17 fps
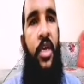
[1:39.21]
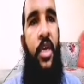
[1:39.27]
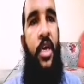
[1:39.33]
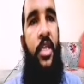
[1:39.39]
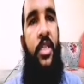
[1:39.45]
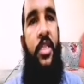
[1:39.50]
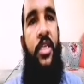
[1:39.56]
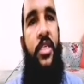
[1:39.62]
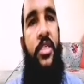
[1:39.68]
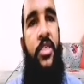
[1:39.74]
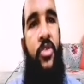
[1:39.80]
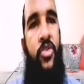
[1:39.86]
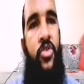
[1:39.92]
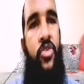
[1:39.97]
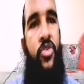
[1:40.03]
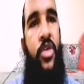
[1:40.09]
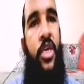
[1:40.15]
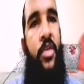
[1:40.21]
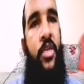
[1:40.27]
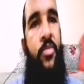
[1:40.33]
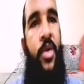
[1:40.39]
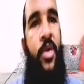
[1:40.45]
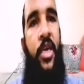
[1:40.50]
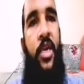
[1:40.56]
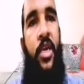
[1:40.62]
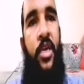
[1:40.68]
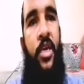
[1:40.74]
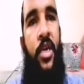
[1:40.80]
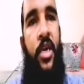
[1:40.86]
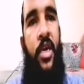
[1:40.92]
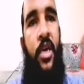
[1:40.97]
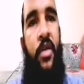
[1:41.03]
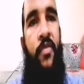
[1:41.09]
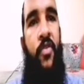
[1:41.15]
And this usually by
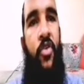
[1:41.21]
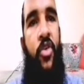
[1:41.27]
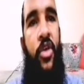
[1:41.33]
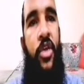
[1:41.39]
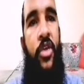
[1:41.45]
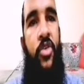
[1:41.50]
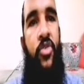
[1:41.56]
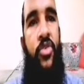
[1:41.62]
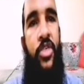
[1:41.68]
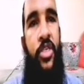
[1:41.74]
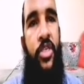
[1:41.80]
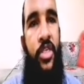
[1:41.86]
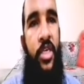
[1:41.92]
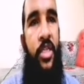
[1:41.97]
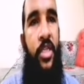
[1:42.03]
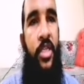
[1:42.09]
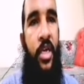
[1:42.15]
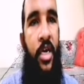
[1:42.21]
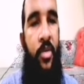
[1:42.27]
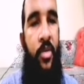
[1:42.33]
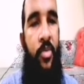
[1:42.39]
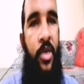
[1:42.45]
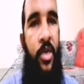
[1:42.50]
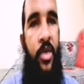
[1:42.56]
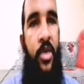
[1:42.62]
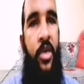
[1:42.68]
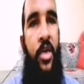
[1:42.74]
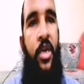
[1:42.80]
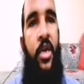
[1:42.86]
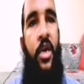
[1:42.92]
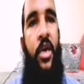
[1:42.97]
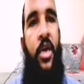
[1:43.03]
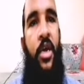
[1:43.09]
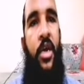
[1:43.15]
following nutrition therapy,
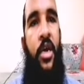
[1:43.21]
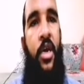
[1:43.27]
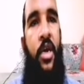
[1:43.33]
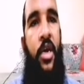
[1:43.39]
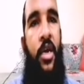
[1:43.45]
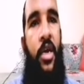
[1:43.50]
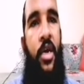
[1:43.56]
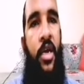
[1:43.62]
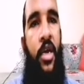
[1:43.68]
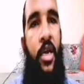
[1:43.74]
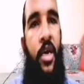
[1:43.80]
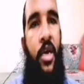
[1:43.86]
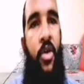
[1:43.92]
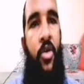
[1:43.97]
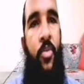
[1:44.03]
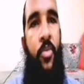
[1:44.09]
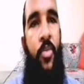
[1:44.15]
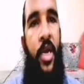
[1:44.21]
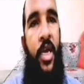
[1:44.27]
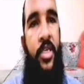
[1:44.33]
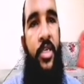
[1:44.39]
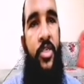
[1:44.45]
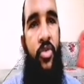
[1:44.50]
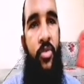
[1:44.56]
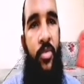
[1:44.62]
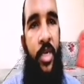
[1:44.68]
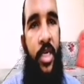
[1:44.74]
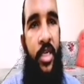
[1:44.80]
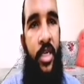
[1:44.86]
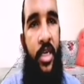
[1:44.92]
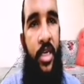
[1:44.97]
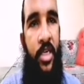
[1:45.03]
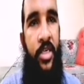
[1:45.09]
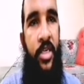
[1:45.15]
compliance to
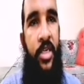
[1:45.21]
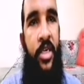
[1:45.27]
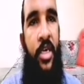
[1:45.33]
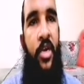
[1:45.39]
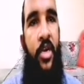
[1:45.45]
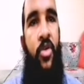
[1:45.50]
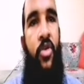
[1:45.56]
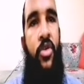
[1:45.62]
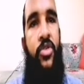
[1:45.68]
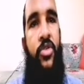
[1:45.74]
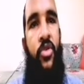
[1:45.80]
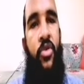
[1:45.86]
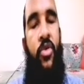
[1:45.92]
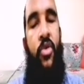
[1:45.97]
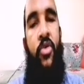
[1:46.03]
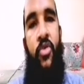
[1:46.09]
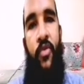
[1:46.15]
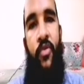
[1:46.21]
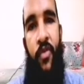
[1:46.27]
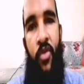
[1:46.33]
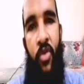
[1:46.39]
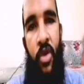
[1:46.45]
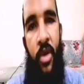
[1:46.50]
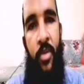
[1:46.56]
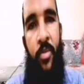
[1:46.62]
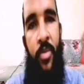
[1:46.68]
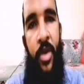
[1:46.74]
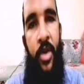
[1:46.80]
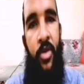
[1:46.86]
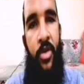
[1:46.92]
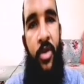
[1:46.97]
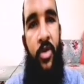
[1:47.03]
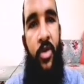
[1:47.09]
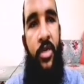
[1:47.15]
medication, and also to follow up by
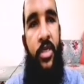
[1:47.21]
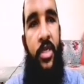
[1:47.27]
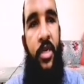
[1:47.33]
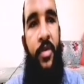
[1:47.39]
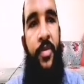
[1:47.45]
your doctor.